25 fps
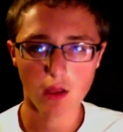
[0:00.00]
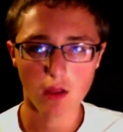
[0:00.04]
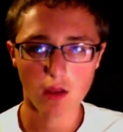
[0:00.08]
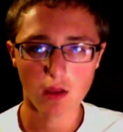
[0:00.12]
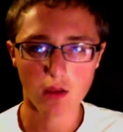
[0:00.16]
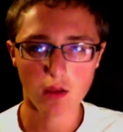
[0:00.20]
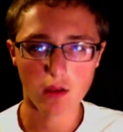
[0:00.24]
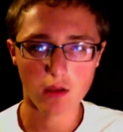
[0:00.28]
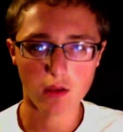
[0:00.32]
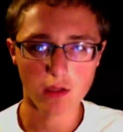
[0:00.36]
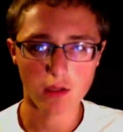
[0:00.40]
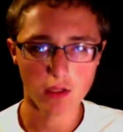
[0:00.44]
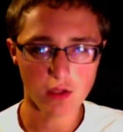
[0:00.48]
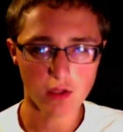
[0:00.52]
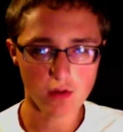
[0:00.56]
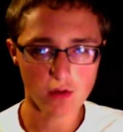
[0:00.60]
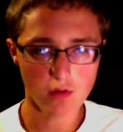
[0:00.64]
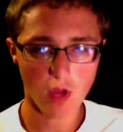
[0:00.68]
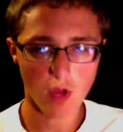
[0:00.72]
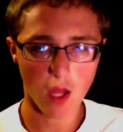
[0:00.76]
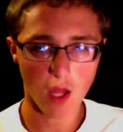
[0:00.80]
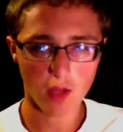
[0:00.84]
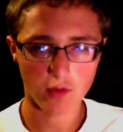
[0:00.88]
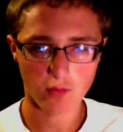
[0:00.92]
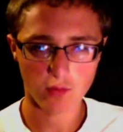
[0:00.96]
You
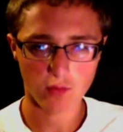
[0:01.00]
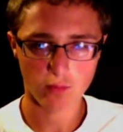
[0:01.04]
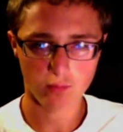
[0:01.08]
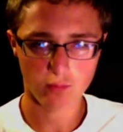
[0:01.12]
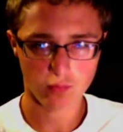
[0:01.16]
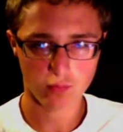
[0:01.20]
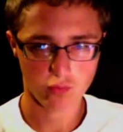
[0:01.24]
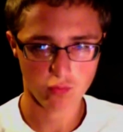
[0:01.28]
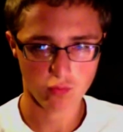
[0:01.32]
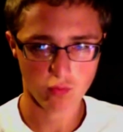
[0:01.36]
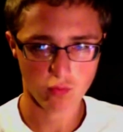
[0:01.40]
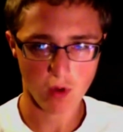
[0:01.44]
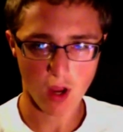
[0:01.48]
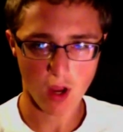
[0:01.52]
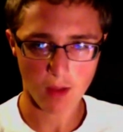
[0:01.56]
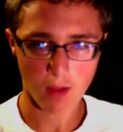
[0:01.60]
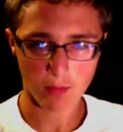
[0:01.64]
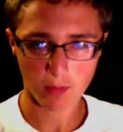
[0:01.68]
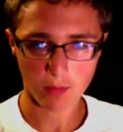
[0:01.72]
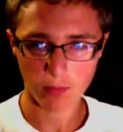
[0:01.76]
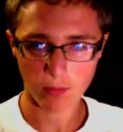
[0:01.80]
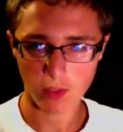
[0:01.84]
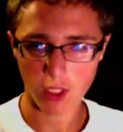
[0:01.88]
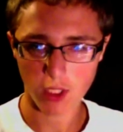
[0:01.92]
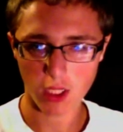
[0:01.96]
guys
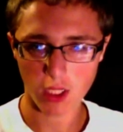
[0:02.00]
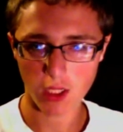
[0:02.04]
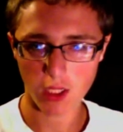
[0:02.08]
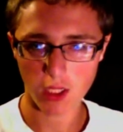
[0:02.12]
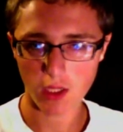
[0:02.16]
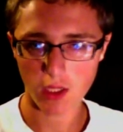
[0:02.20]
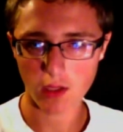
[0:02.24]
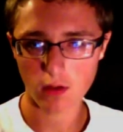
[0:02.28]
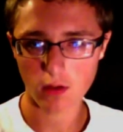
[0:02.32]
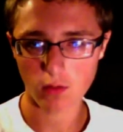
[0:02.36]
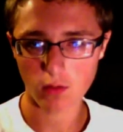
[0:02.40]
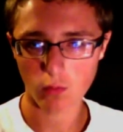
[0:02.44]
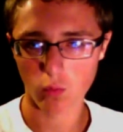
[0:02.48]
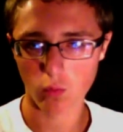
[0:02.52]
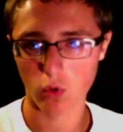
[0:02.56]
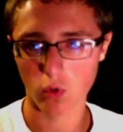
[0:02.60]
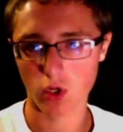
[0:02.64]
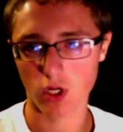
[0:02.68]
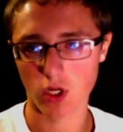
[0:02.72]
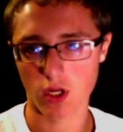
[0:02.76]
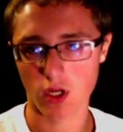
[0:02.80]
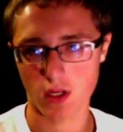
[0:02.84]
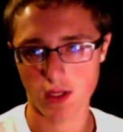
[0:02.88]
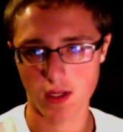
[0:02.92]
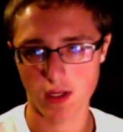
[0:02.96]
probably were not
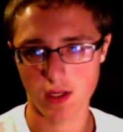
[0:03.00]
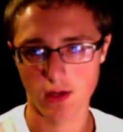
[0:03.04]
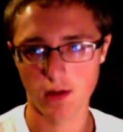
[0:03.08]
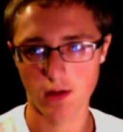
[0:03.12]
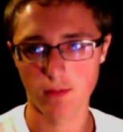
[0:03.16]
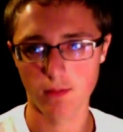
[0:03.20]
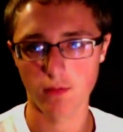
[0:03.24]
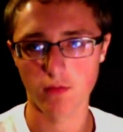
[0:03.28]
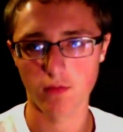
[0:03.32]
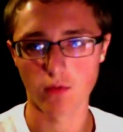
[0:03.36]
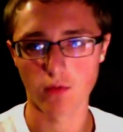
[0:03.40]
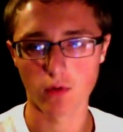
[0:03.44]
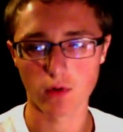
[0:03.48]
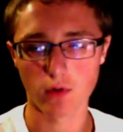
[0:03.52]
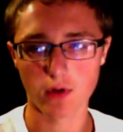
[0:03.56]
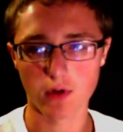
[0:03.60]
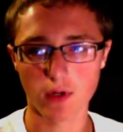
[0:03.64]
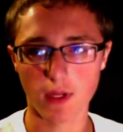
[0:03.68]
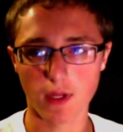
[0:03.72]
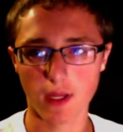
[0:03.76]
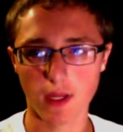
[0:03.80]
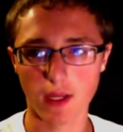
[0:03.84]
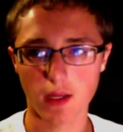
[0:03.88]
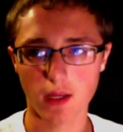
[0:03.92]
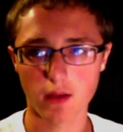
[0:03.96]
here before like
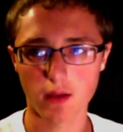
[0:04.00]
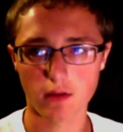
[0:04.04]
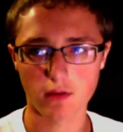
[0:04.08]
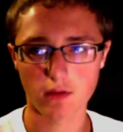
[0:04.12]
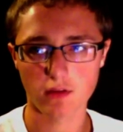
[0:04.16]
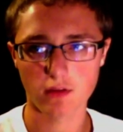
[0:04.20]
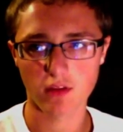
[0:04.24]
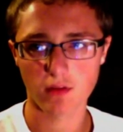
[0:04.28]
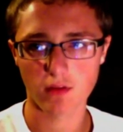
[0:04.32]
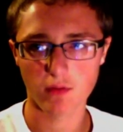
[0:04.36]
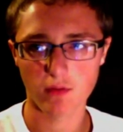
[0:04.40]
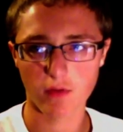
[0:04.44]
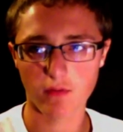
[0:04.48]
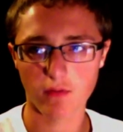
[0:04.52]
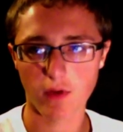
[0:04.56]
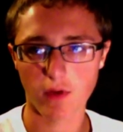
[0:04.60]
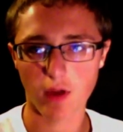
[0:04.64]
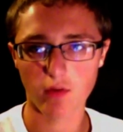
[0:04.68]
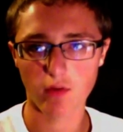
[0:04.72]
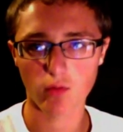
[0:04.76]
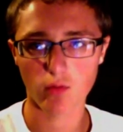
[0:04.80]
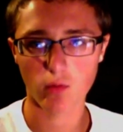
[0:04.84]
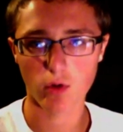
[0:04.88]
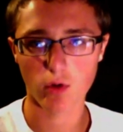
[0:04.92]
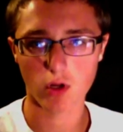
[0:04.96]
75 or
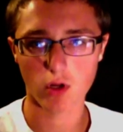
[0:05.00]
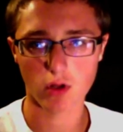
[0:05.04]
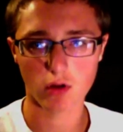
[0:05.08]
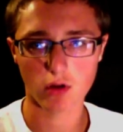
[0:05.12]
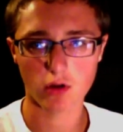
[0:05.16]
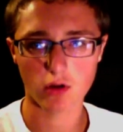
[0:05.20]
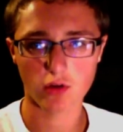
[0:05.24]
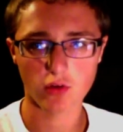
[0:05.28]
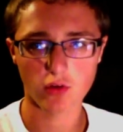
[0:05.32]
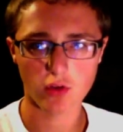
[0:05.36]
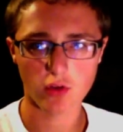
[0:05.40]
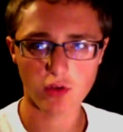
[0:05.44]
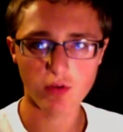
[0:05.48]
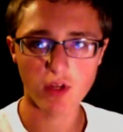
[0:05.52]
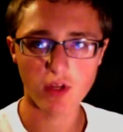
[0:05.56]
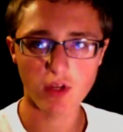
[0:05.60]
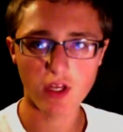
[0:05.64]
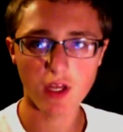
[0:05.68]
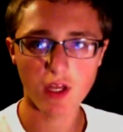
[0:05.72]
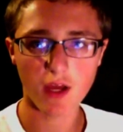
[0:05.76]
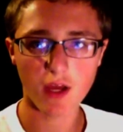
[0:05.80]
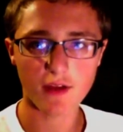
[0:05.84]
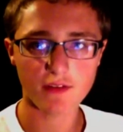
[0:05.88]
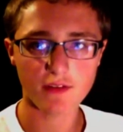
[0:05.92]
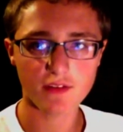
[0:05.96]
100, so you did not
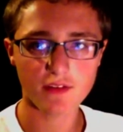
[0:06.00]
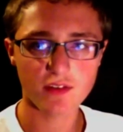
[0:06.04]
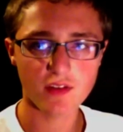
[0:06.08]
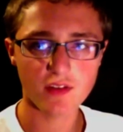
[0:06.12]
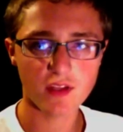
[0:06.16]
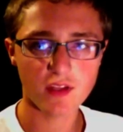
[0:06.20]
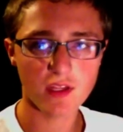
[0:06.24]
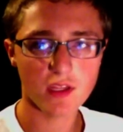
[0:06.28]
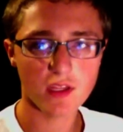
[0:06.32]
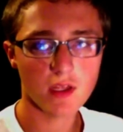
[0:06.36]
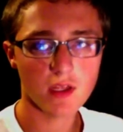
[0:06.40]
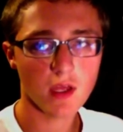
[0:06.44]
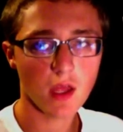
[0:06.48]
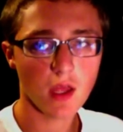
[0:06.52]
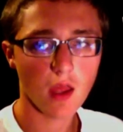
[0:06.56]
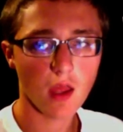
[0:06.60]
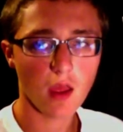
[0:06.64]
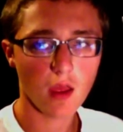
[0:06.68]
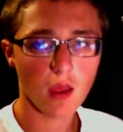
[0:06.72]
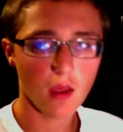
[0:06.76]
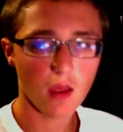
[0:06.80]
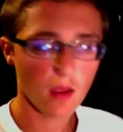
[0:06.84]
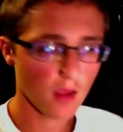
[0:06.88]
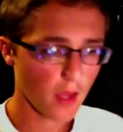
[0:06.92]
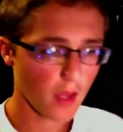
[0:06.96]
see
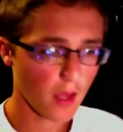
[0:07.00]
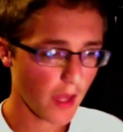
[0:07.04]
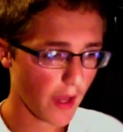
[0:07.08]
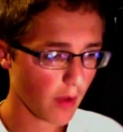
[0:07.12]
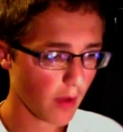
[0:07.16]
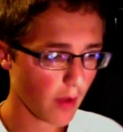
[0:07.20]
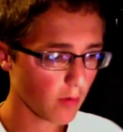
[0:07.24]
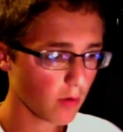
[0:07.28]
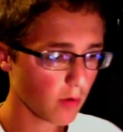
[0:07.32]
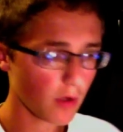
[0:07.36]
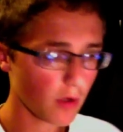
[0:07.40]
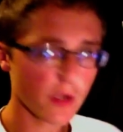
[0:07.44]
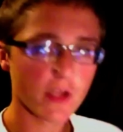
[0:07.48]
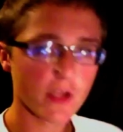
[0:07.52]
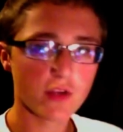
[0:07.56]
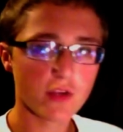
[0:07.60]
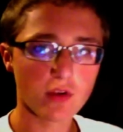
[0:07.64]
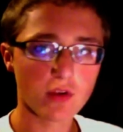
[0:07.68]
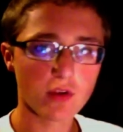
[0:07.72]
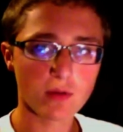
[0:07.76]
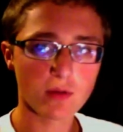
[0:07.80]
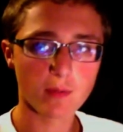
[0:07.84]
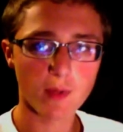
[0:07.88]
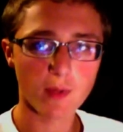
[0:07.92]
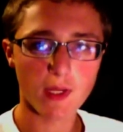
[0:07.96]
how long it took me
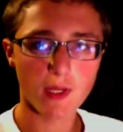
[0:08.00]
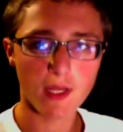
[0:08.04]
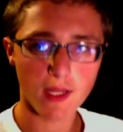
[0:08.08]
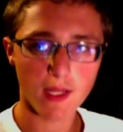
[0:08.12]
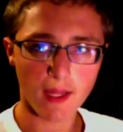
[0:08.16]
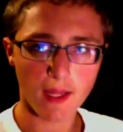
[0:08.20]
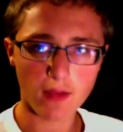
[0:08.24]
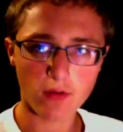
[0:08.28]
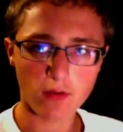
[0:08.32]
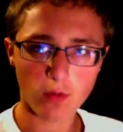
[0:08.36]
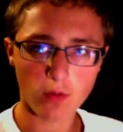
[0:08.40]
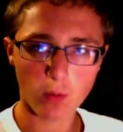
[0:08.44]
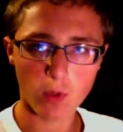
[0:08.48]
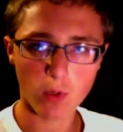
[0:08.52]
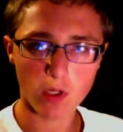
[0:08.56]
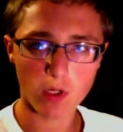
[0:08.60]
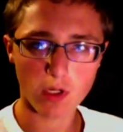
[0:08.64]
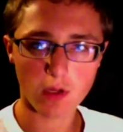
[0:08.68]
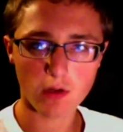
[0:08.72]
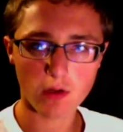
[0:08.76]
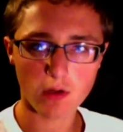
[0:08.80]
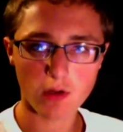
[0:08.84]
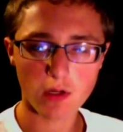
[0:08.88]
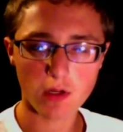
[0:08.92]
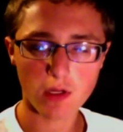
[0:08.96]
to get to
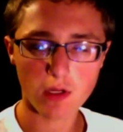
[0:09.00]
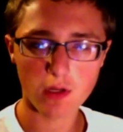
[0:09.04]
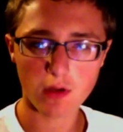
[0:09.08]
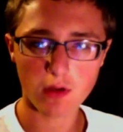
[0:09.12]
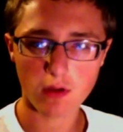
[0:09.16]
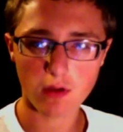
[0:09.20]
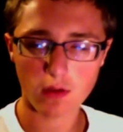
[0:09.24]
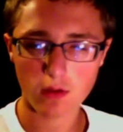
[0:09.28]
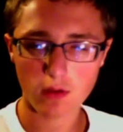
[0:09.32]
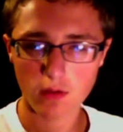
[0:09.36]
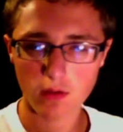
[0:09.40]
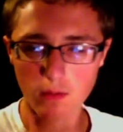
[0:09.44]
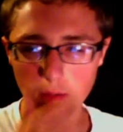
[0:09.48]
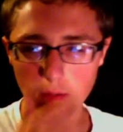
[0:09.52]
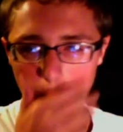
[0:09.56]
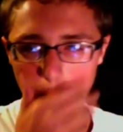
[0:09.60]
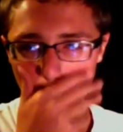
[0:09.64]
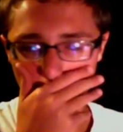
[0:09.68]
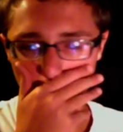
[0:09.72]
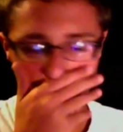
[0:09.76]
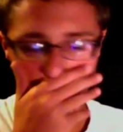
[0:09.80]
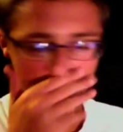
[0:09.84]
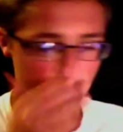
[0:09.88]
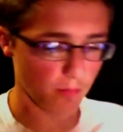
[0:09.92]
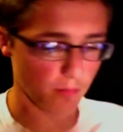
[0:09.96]
100. I know you
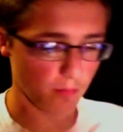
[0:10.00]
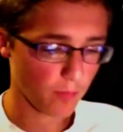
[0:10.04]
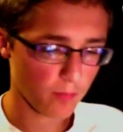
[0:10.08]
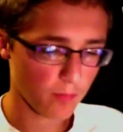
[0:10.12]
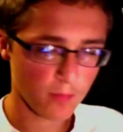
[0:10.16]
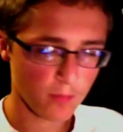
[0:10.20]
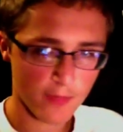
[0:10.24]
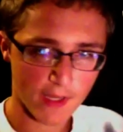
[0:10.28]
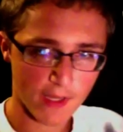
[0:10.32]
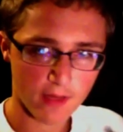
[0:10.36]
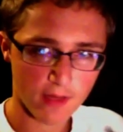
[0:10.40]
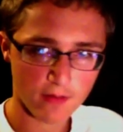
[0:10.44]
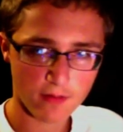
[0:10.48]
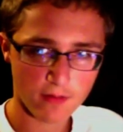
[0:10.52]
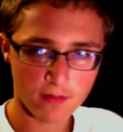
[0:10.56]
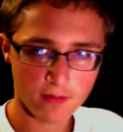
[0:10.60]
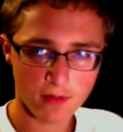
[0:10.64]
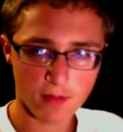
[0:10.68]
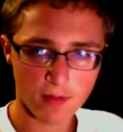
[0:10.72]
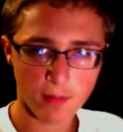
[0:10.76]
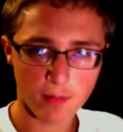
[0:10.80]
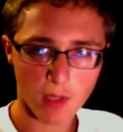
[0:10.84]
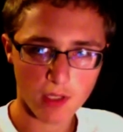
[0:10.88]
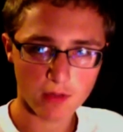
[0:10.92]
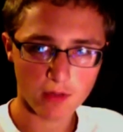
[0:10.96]
can't see my
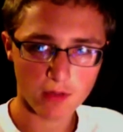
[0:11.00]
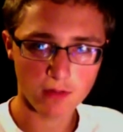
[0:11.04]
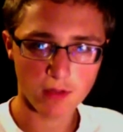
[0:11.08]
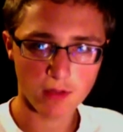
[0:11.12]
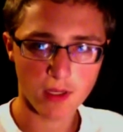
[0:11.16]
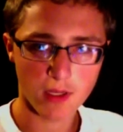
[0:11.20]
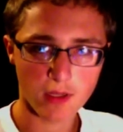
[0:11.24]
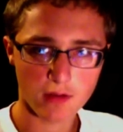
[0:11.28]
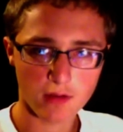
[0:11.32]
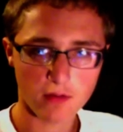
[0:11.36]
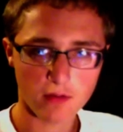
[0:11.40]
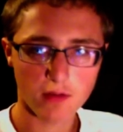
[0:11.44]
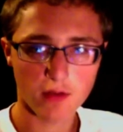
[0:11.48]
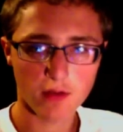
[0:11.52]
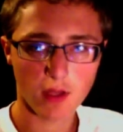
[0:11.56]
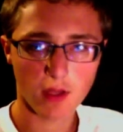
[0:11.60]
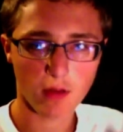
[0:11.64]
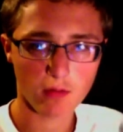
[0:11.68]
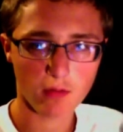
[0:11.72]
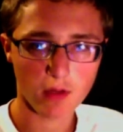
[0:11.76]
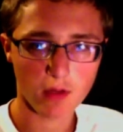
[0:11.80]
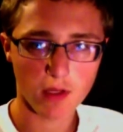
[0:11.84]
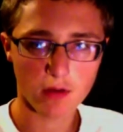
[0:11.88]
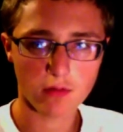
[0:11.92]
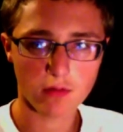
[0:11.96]
hands down
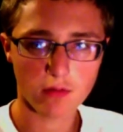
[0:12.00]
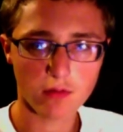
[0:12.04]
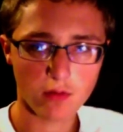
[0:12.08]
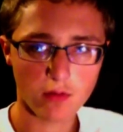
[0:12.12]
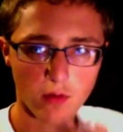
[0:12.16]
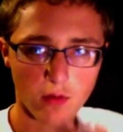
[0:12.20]
here, so